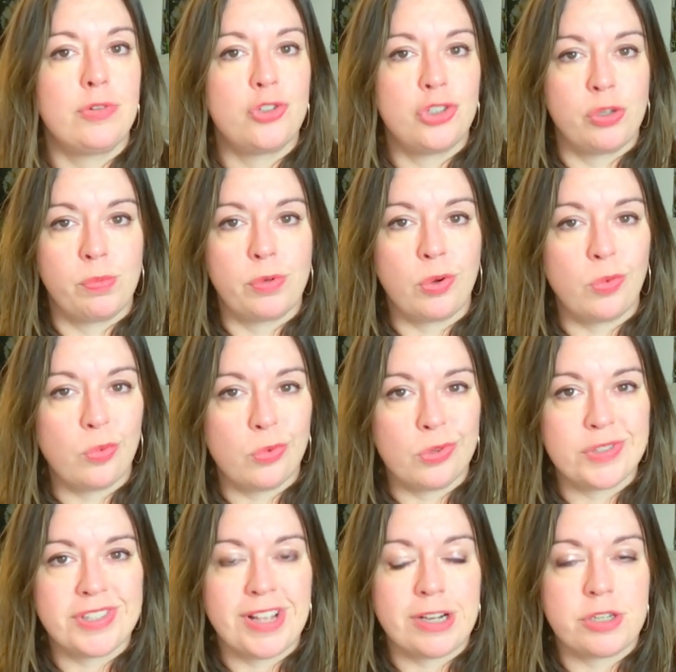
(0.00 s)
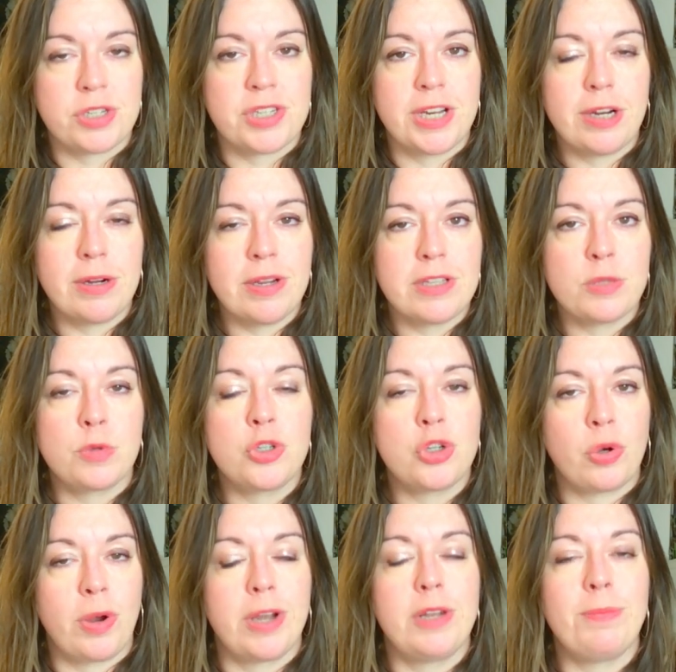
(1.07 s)
Jupiter rules Sagittarius. We're
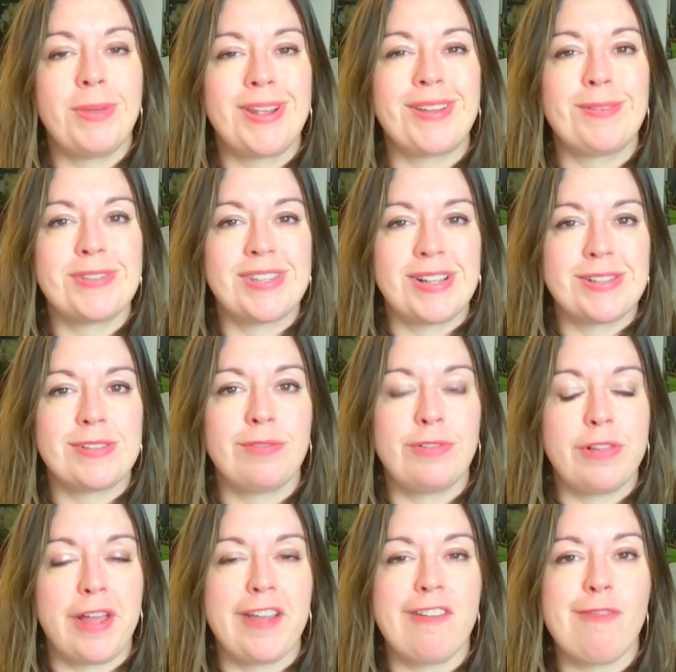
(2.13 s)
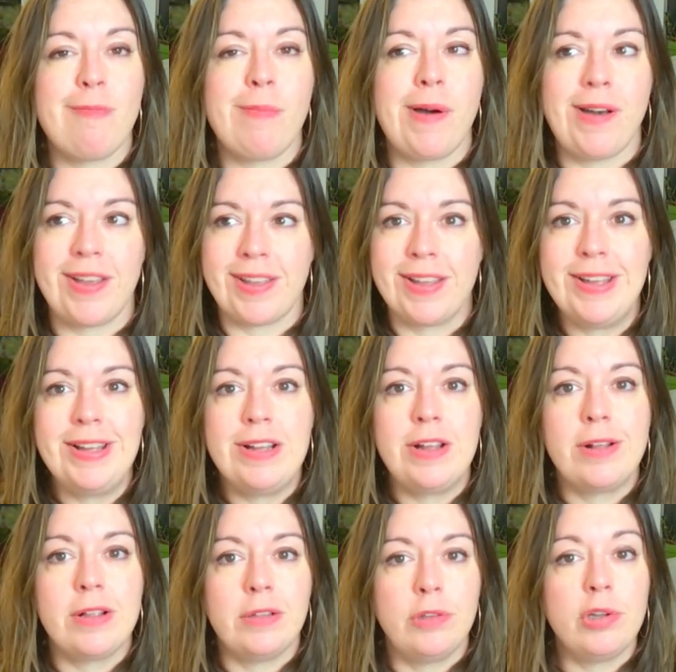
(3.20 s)
trying to make sense of life by
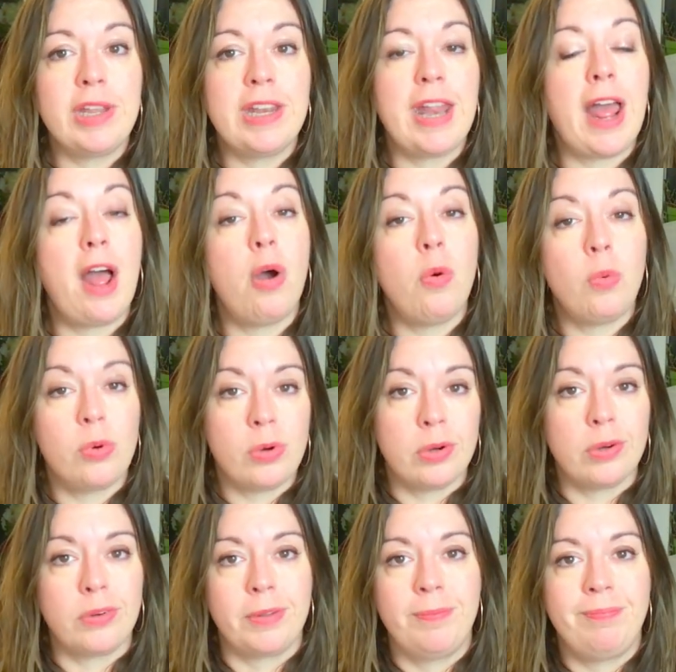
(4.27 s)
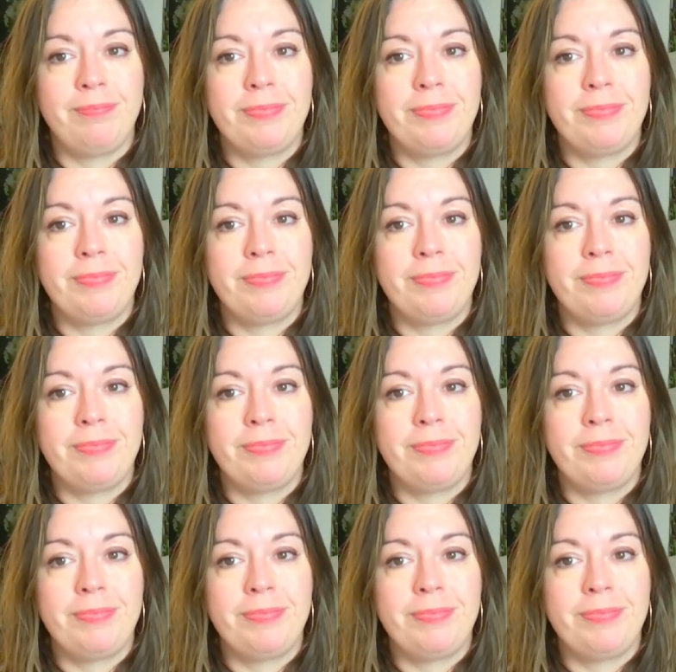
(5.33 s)
looking outward.